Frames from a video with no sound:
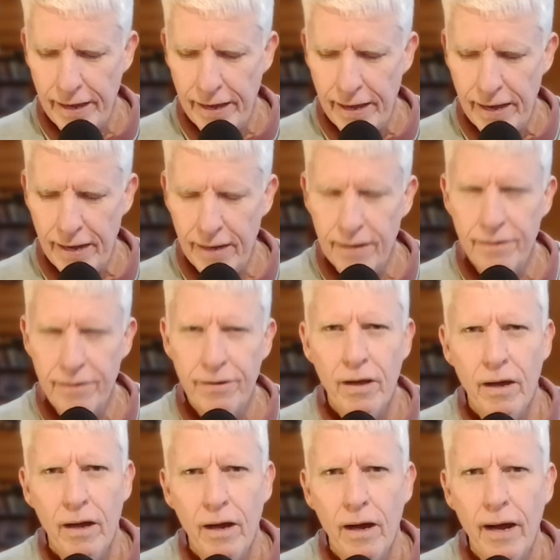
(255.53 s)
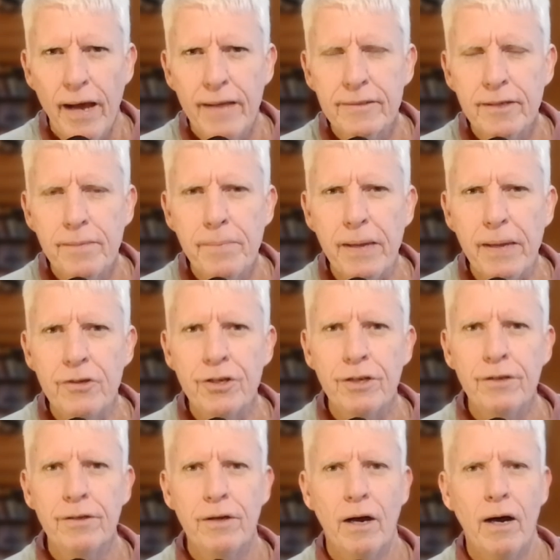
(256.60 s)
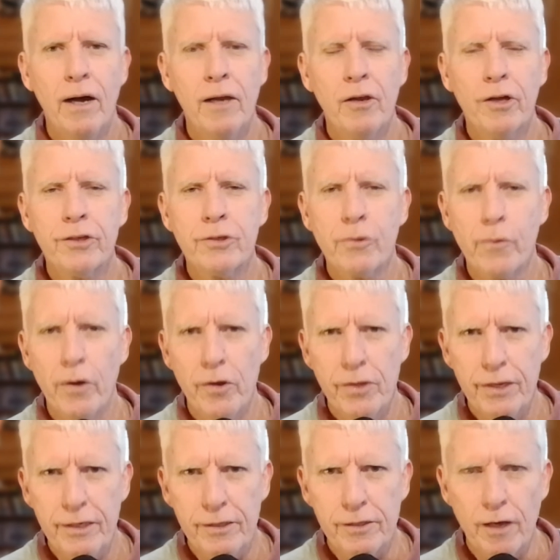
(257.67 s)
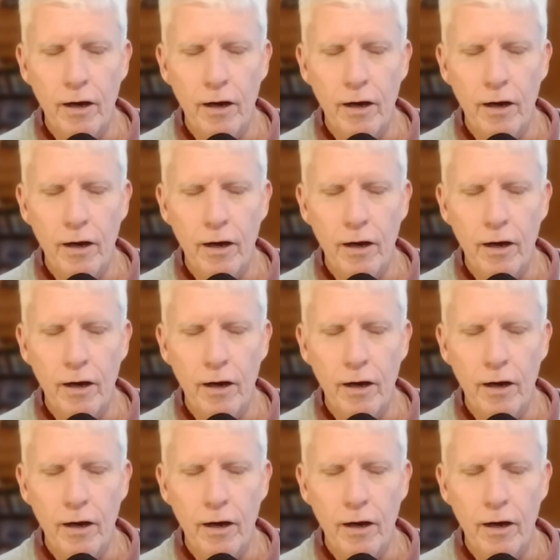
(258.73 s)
And as I mentioned, I like to grow these.